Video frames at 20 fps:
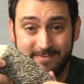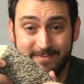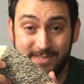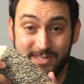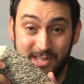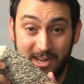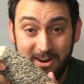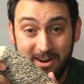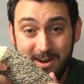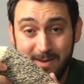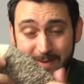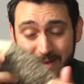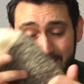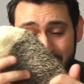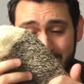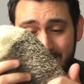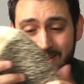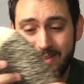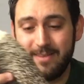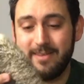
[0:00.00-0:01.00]
Sorry
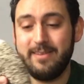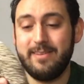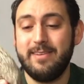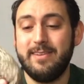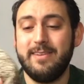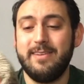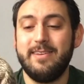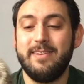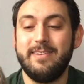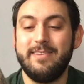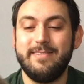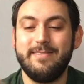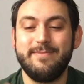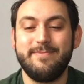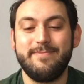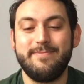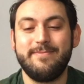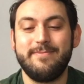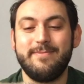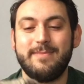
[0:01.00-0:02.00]
about it.
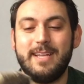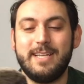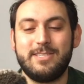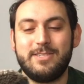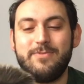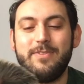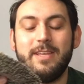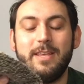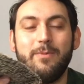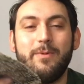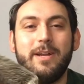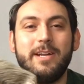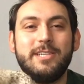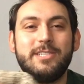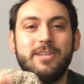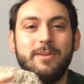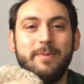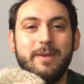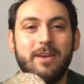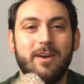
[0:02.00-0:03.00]
That's really what it
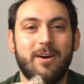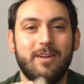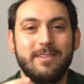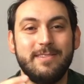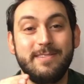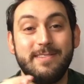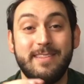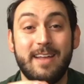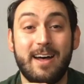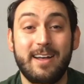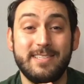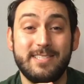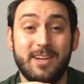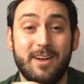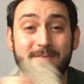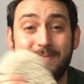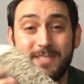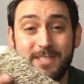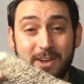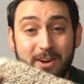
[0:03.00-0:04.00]
should be called. Not
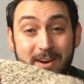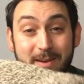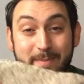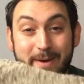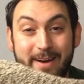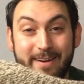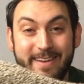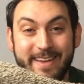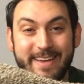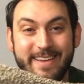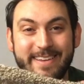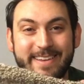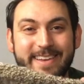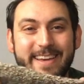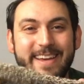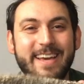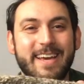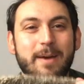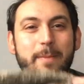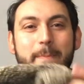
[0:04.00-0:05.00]
soft, sorry about it.
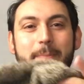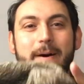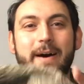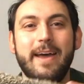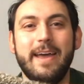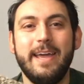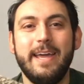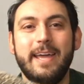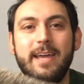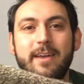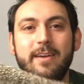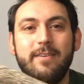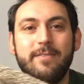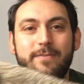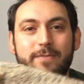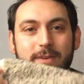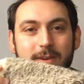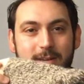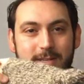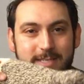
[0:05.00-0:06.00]
But
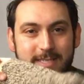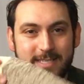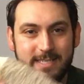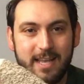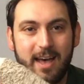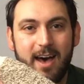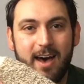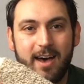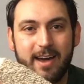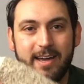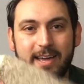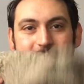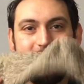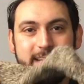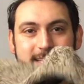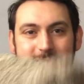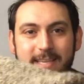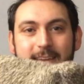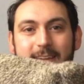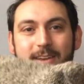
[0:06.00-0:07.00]
for a sock,
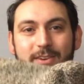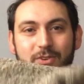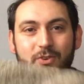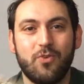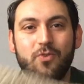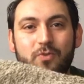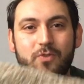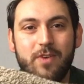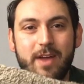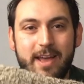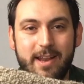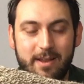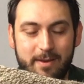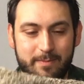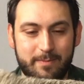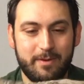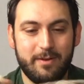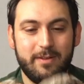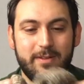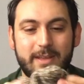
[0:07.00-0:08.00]
it's
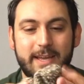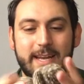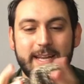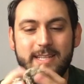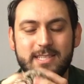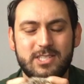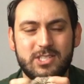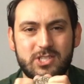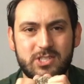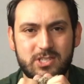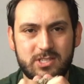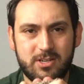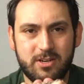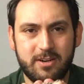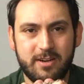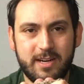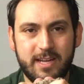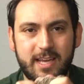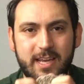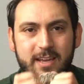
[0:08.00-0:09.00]
incredible, and it's
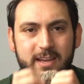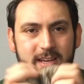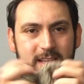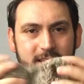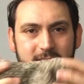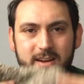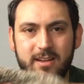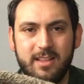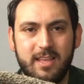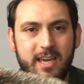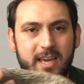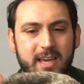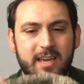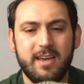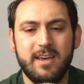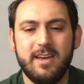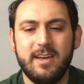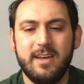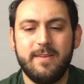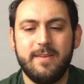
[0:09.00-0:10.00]
sturdy, clearly.
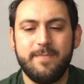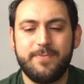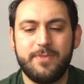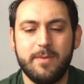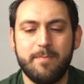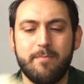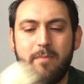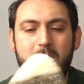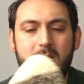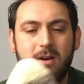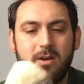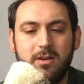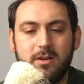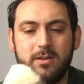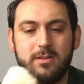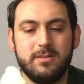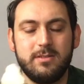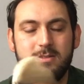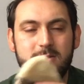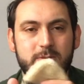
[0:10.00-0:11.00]
The
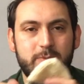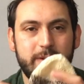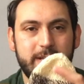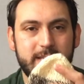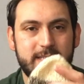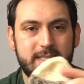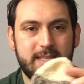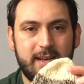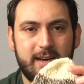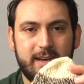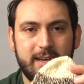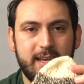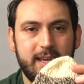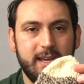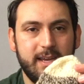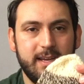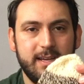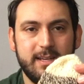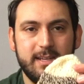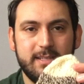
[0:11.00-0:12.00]
marled twist on
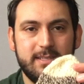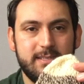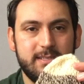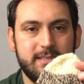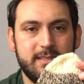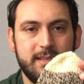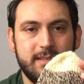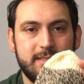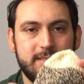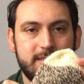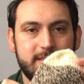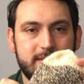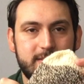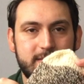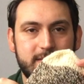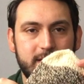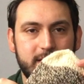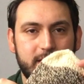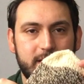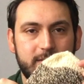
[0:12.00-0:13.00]
it, it's
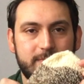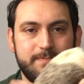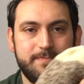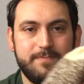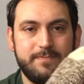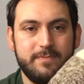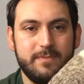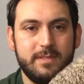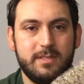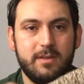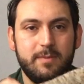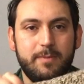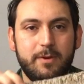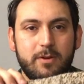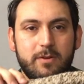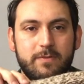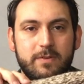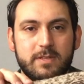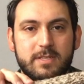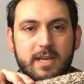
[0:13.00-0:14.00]
you know, it's a
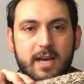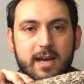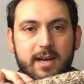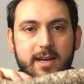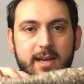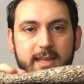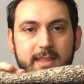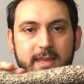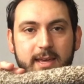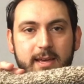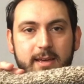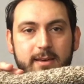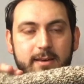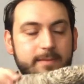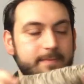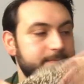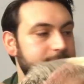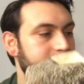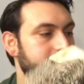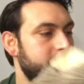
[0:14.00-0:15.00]
beautiful sock, I think.
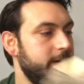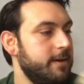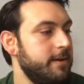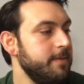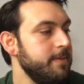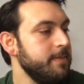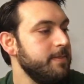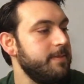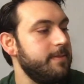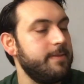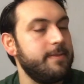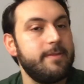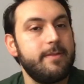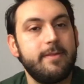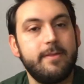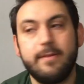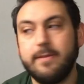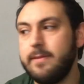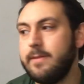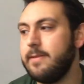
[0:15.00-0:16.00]

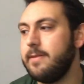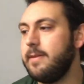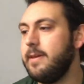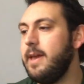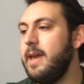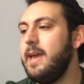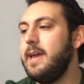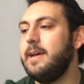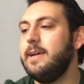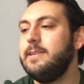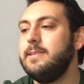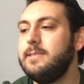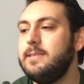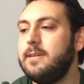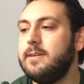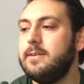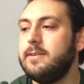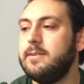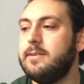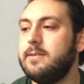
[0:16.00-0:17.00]
And
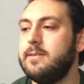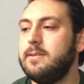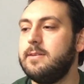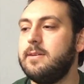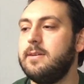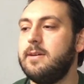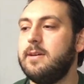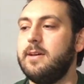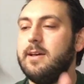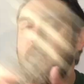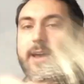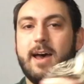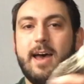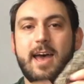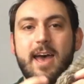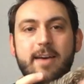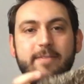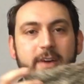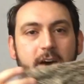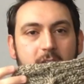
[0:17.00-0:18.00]
I
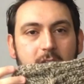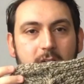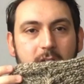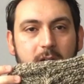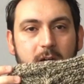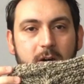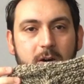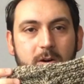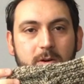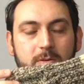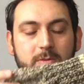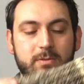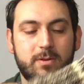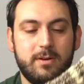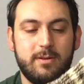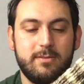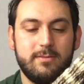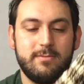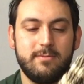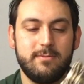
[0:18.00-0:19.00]
have a hoe.
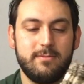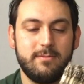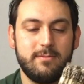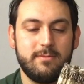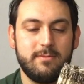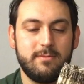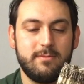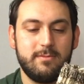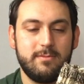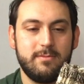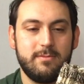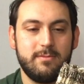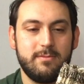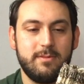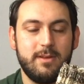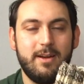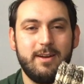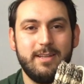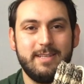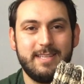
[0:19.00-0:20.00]
Well,
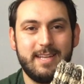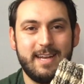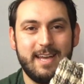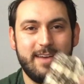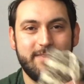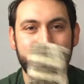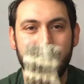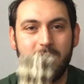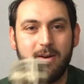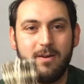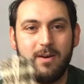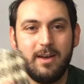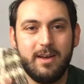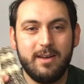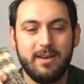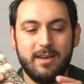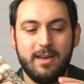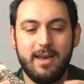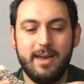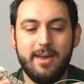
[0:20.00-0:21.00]
I already said I have a hoe.
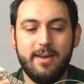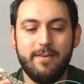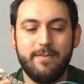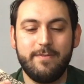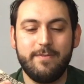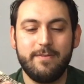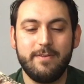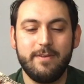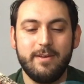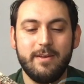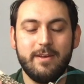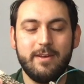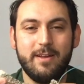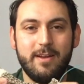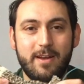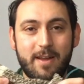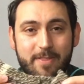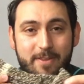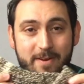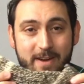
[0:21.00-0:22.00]
I have
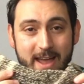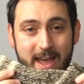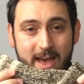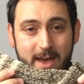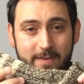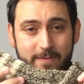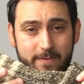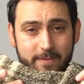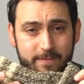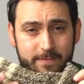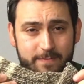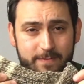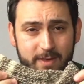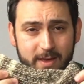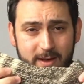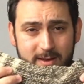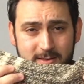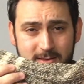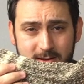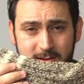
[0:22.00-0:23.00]
another half of
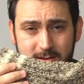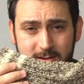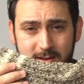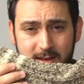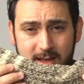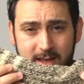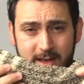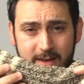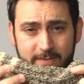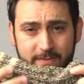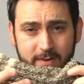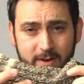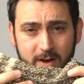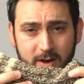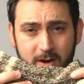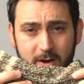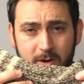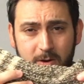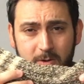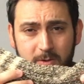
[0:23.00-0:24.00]
the other half a
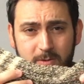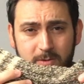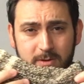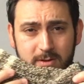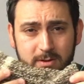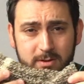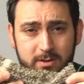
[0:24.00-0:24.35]
hoe.